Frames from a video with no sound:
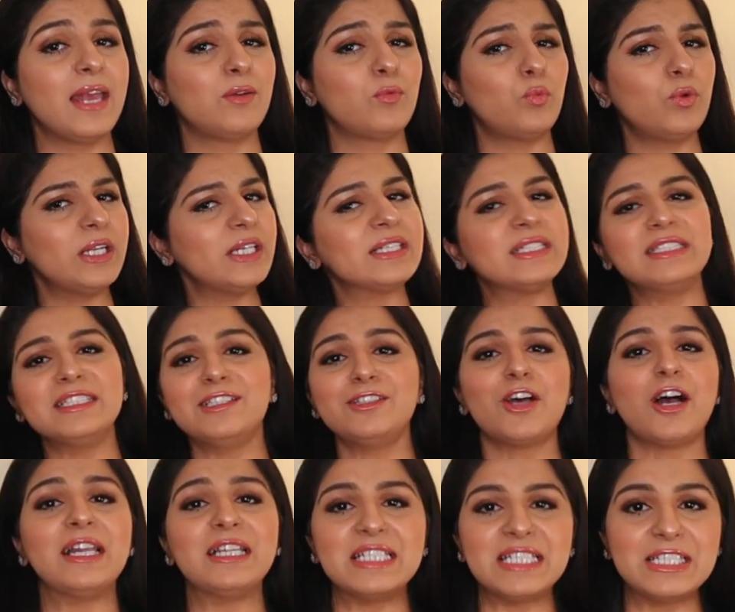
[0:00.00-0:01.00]
and what are the
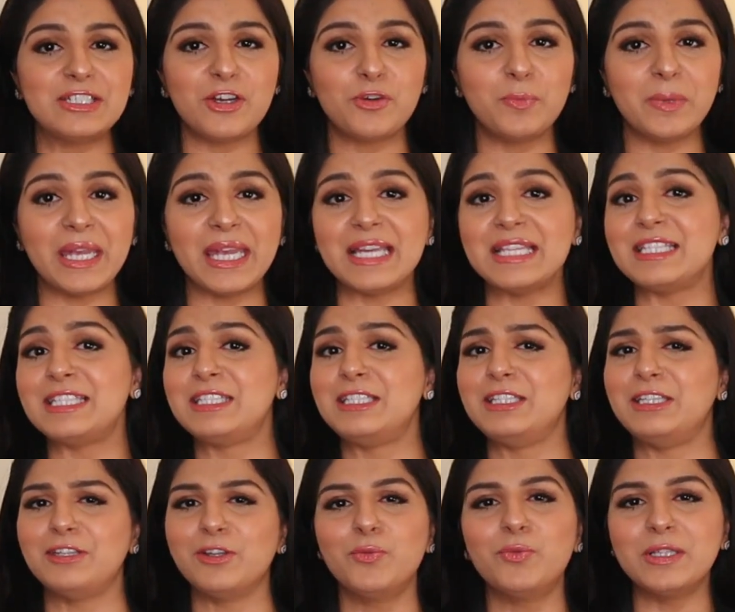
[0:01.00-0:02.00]
knowledge domains
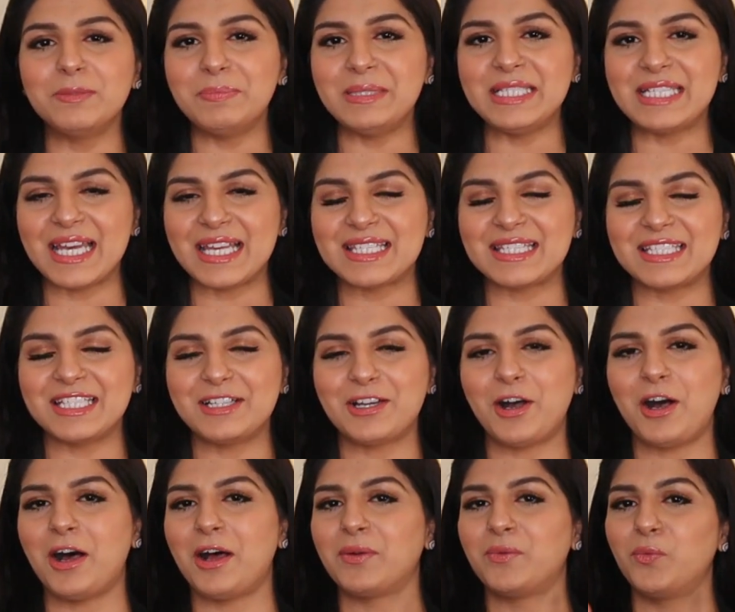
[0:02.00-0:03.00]
you will be tested
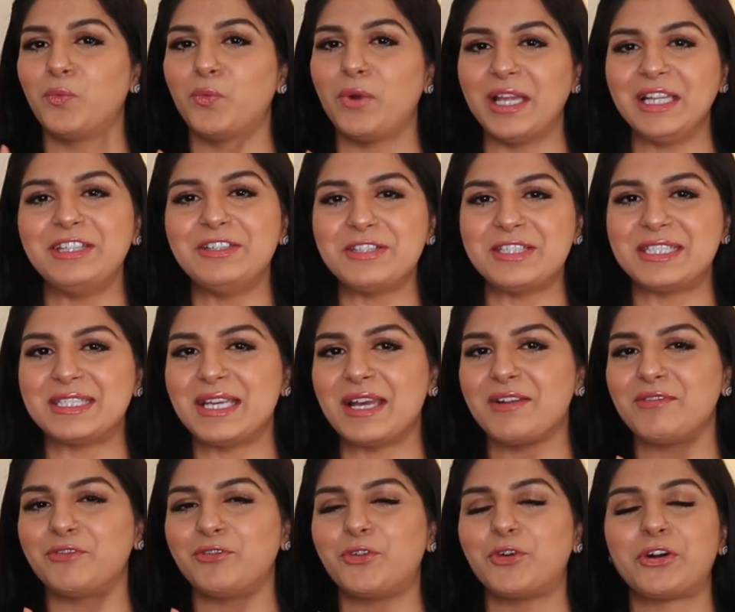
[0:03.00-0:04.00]
on when you
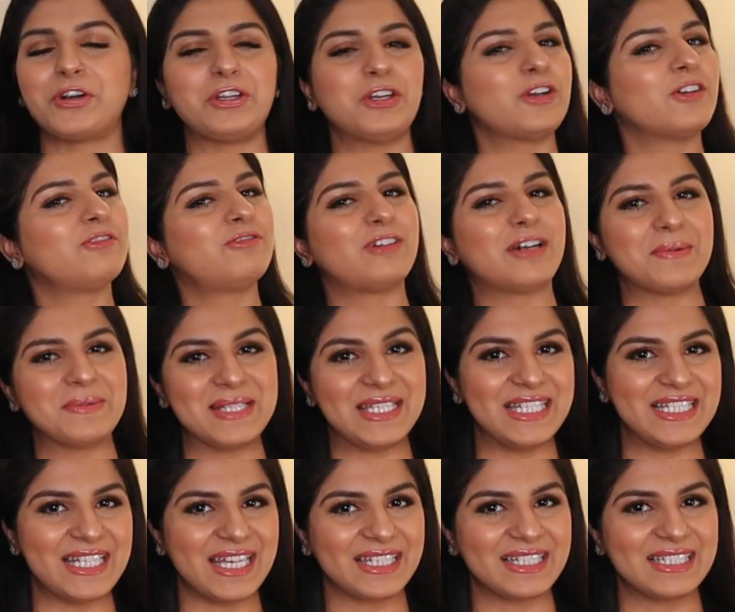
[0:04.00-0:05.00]
sit for your
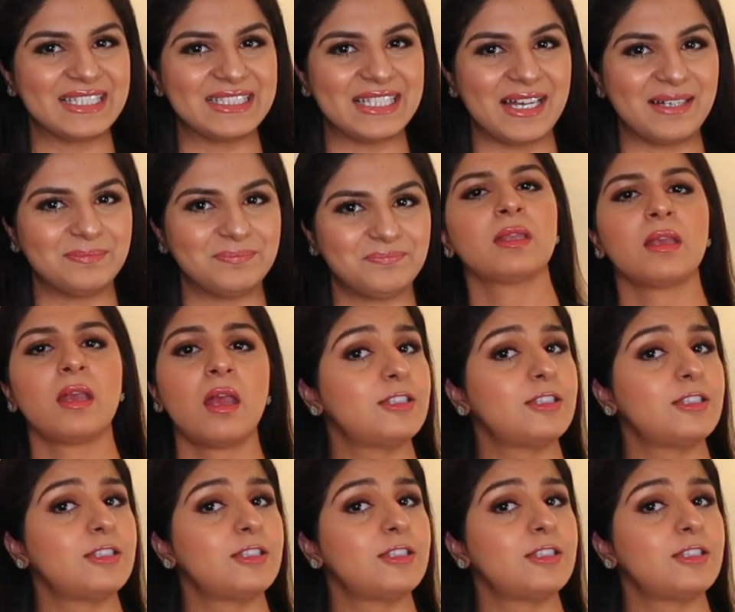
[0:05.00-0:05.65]
pharmacy tech exam.